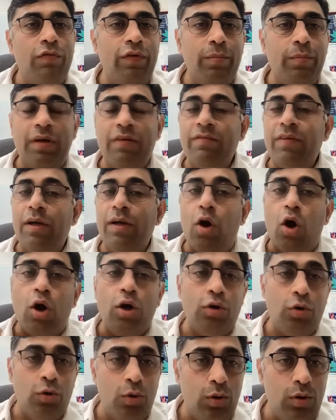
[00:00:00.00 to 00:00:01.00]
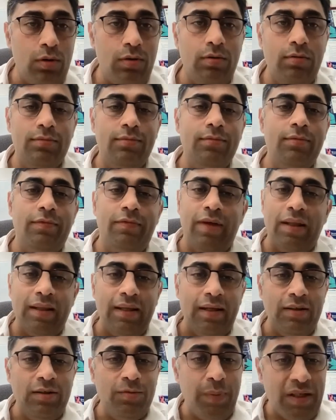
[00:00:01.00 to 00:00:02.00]
of women will not know
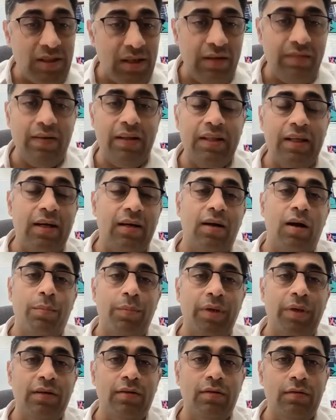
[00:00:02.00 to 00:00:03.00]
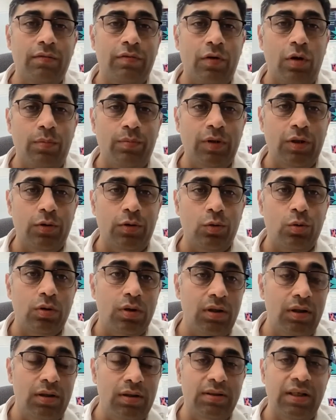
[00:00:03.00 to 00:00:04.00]
when they, especially when they're coming from the
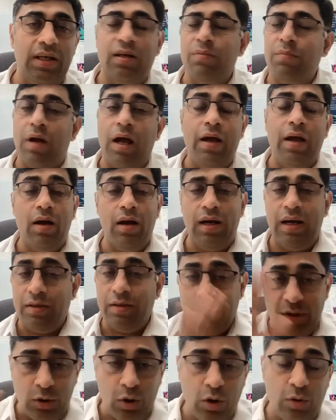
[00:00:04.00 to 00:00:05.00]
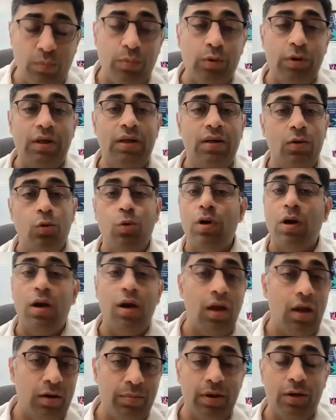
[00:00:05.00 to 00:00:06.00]
rural setup. Let me not put it
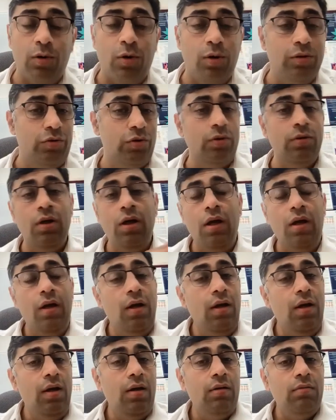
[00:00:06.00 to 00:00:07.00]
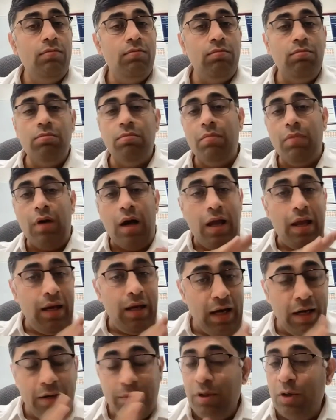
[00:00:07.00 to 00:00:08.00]
rural, urban also.
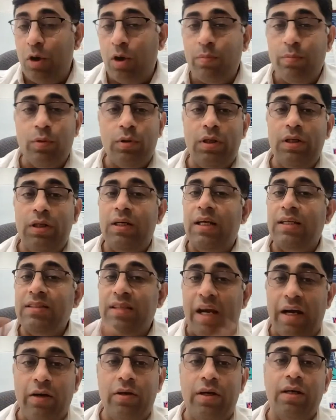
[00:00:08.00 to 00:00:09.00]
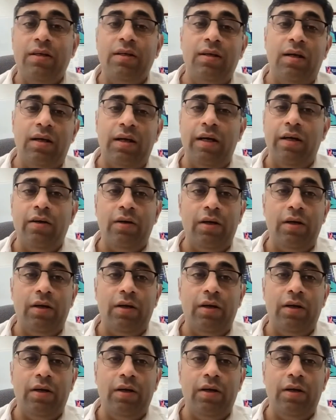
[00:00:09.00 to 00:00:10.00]
Let me not put it as educated,
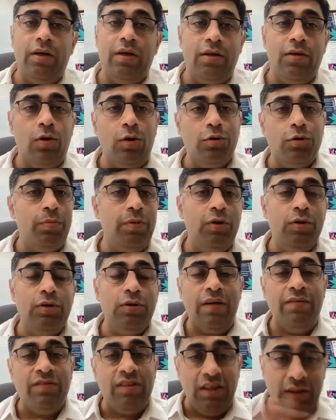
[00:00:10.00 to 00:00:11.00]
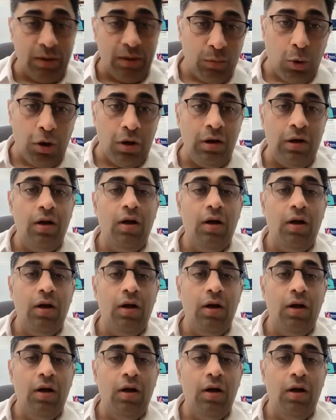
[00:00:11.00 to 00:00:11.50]
uneducated also, because I've seen them all.